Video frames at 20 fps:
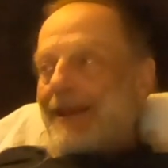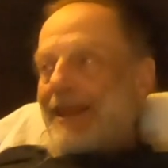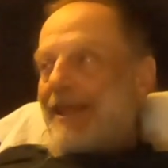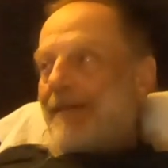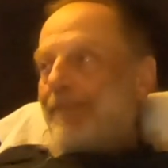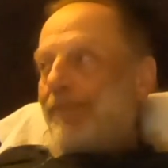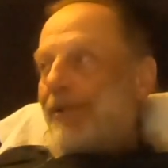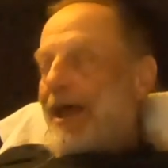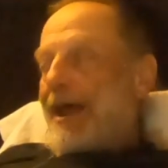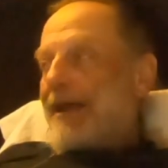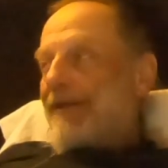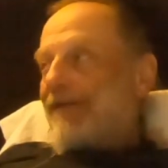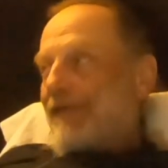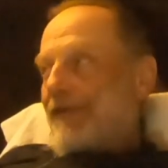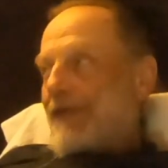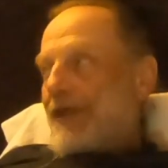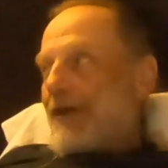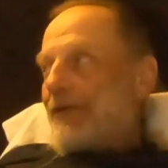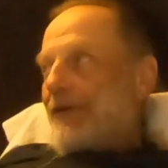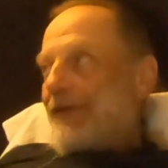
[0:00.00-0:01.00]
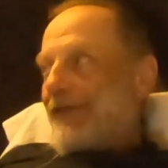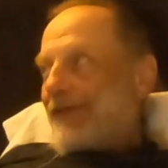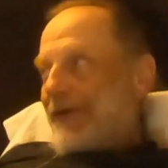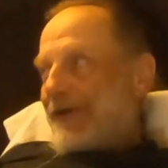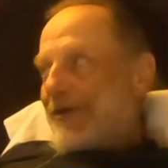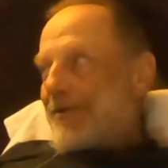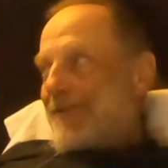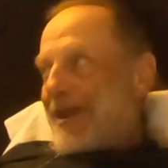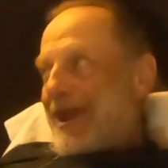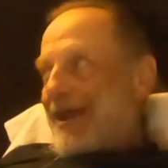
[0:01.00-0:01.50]
He blasts out his
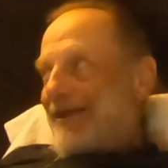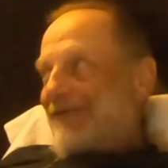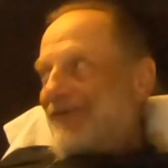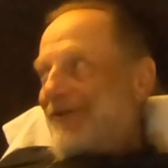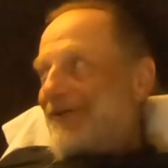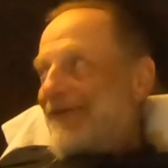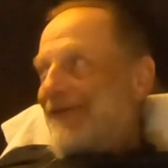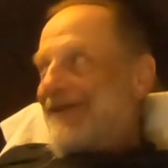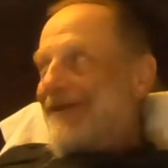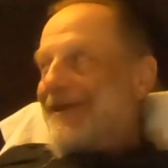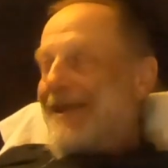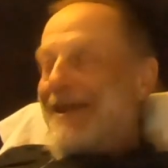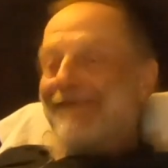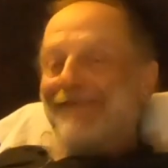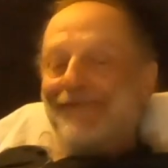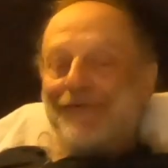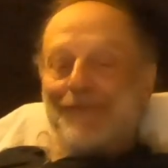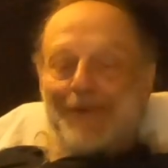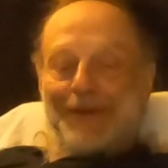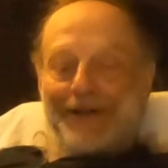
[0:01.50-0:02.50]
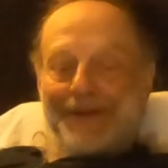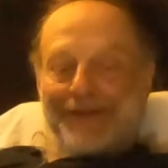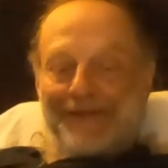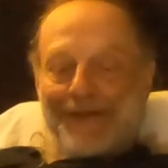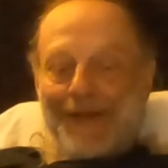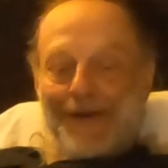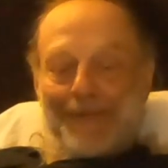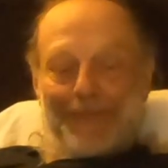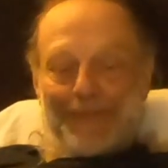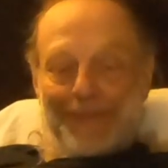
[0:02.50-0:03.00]
air mattress and
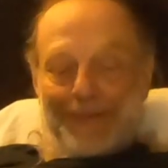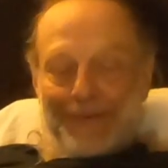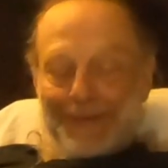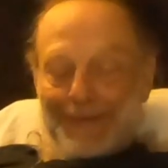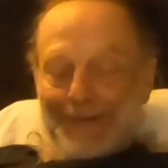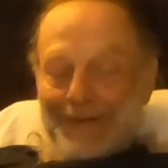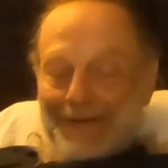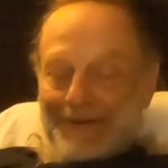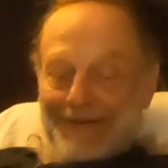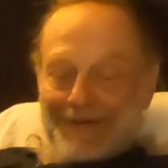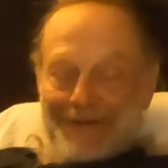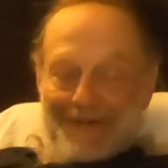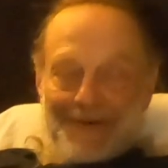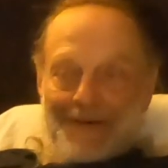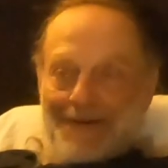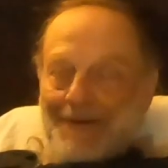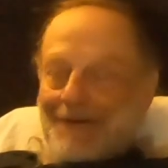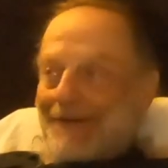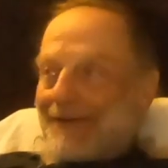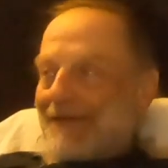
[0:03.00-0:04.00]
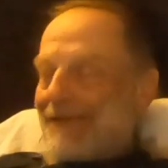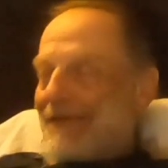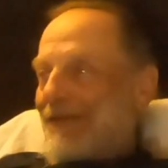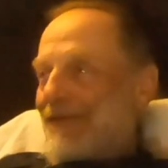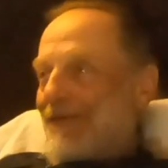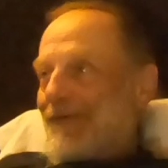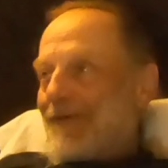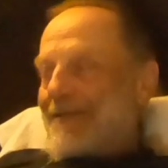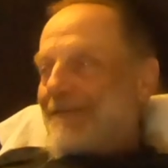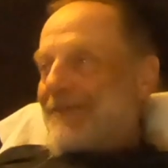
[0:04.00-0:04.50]
everybody's up.
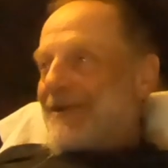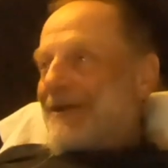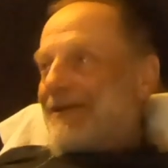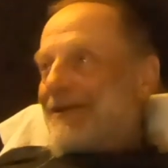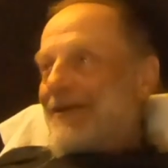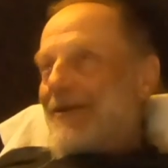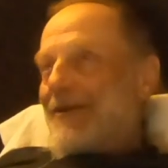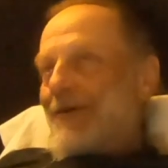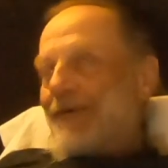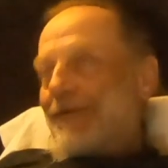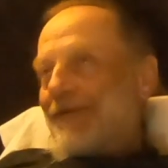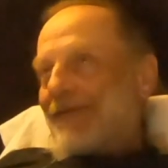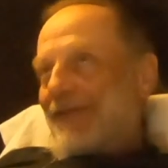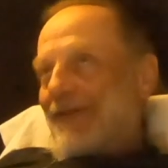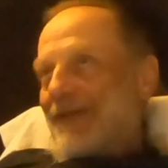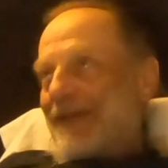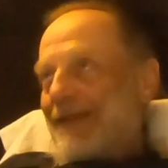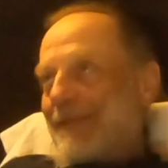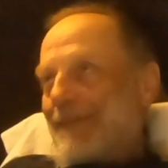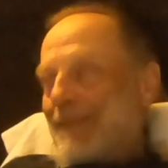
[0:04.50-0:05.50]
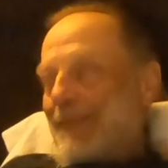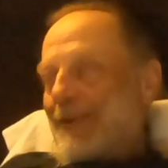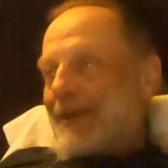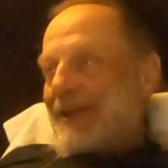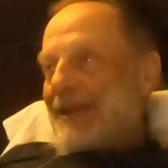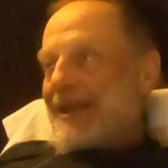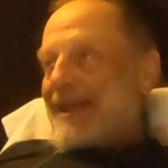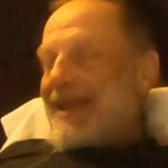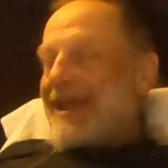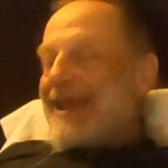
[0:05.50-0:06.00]
So I'm getting no sleep.
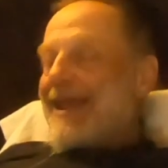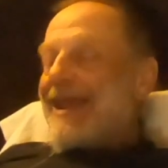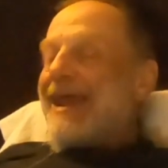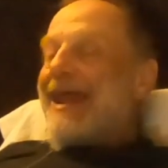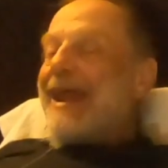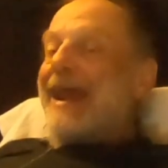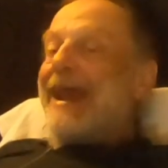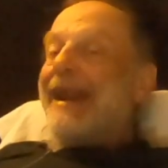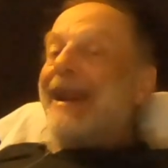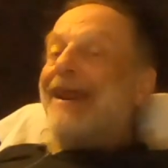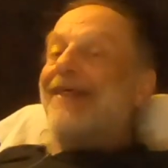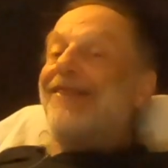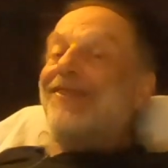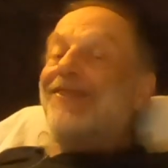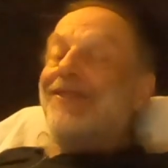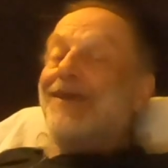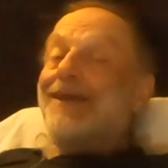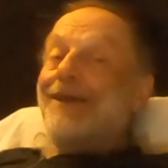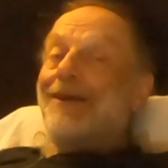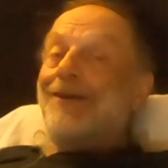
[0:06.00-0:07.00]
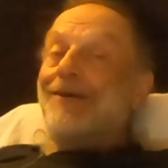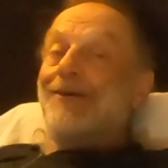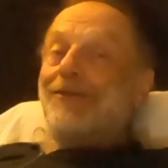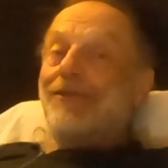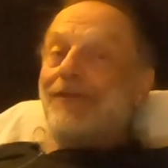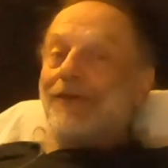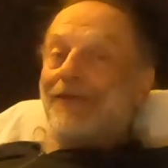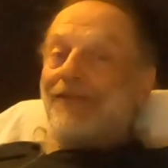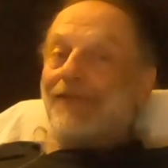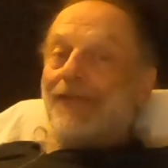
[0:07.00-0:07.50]
And I think
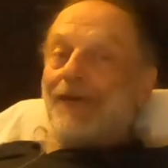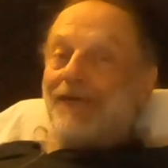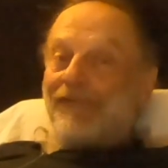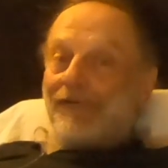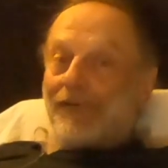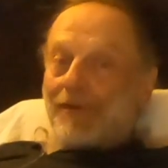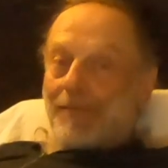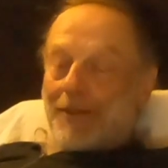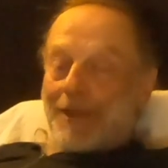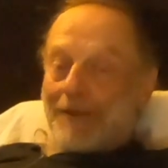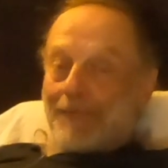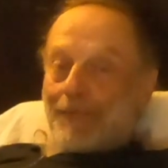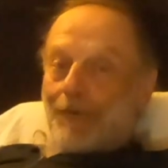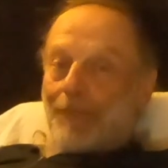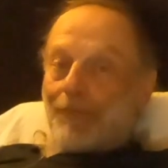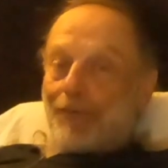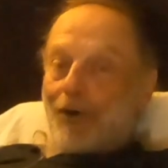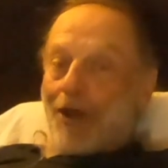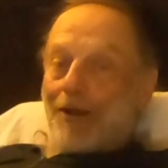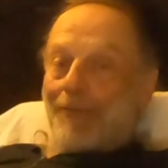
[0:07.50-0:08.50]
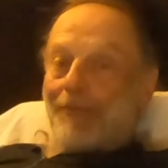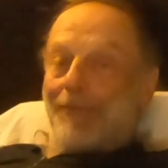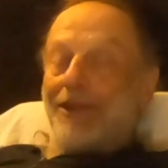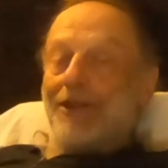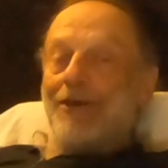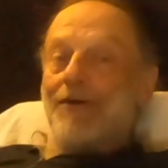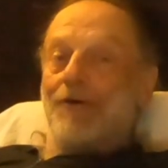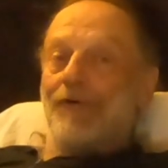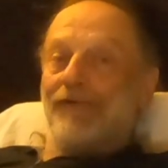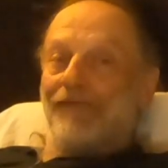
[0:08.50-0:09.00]
these lovely people brought me
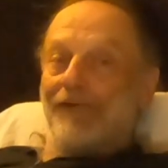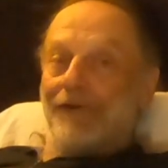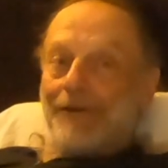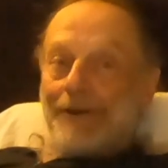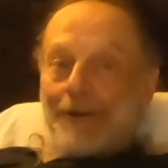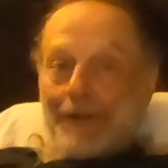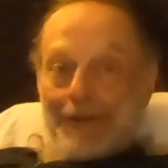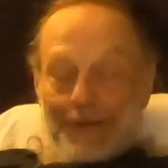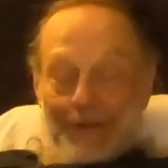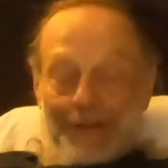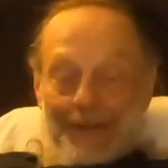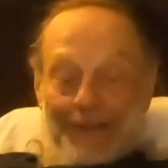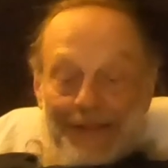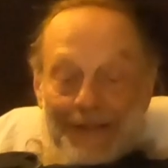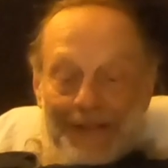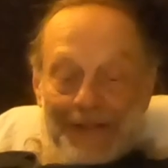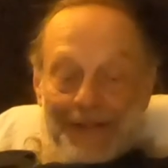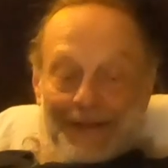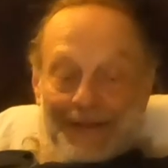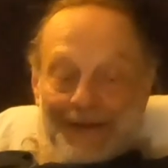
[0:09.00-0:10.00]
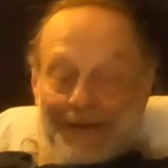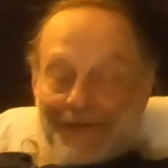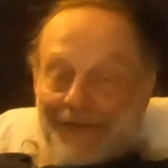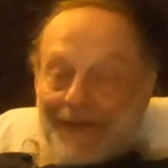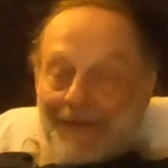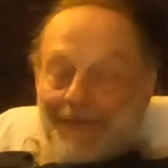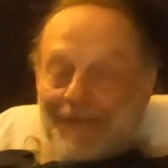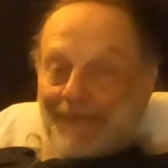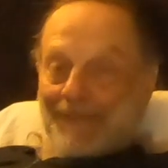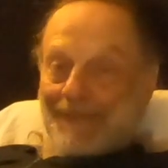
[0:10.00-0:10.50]
COVID. Because
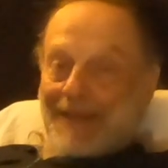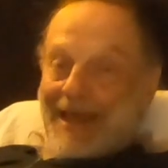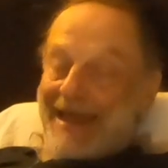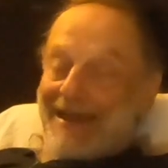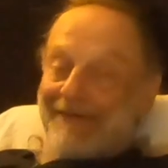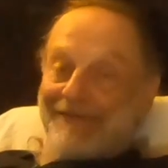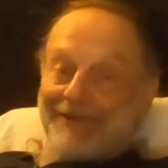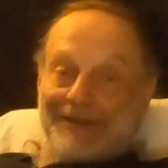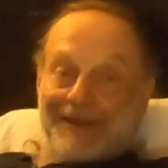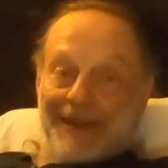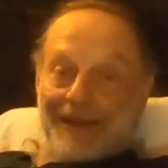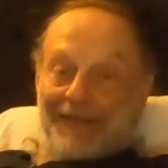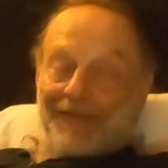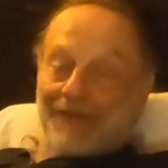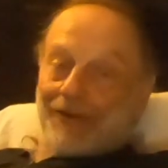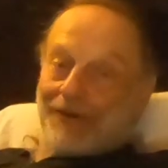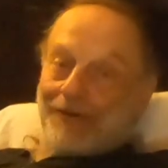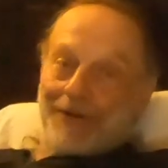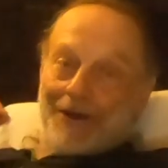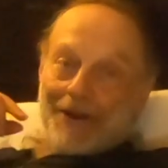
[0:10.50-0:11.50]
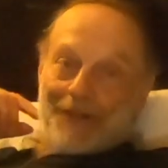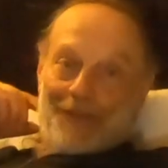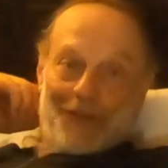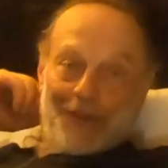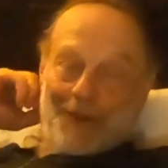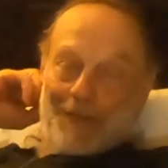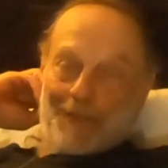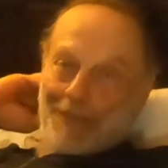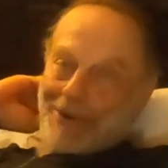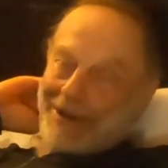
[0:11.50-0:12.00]
I haven't tested or
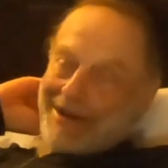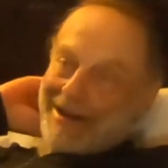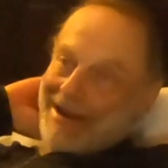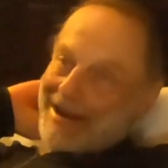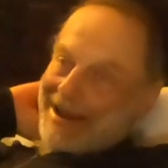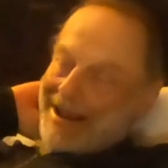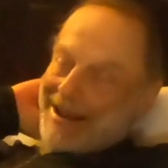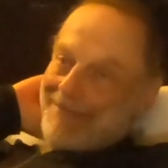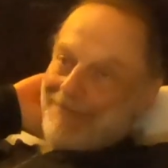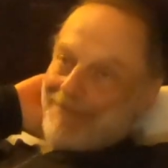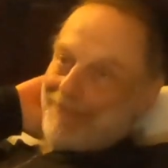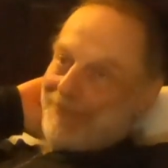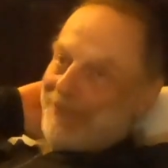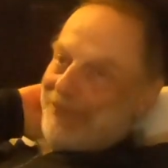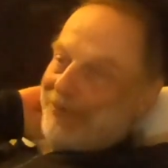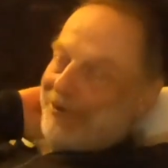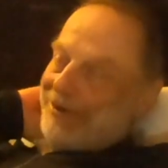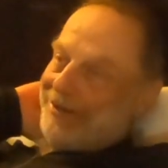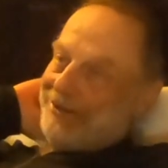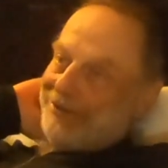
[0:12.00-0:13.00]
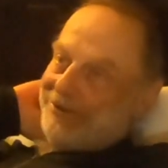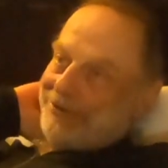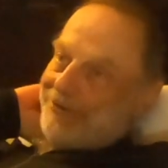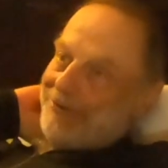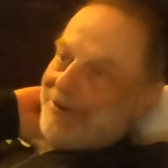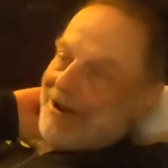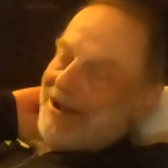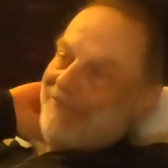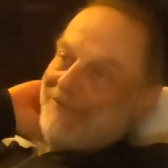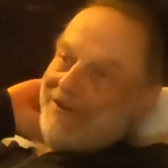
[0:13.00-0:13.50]
anything, but I'm pretty
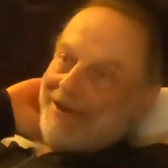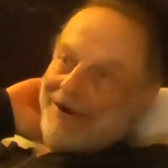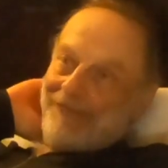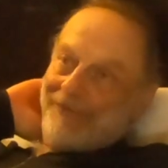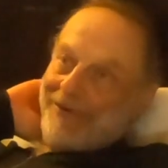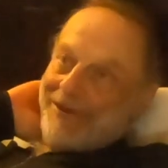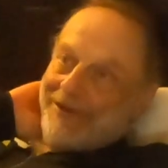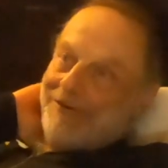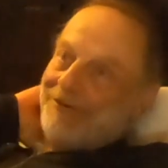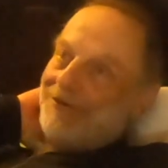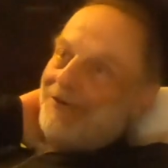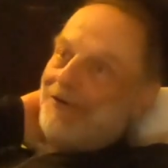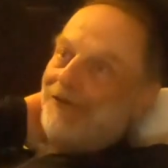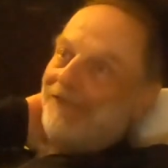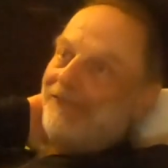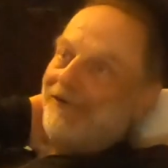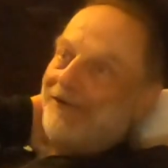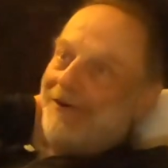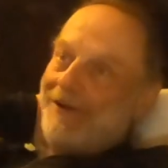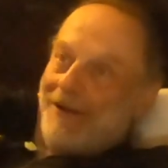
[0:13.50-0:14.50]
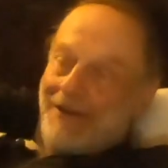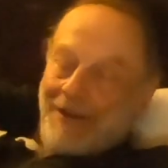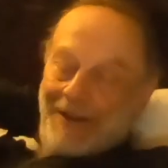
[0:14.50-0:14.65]
sure I've had a week of COVID.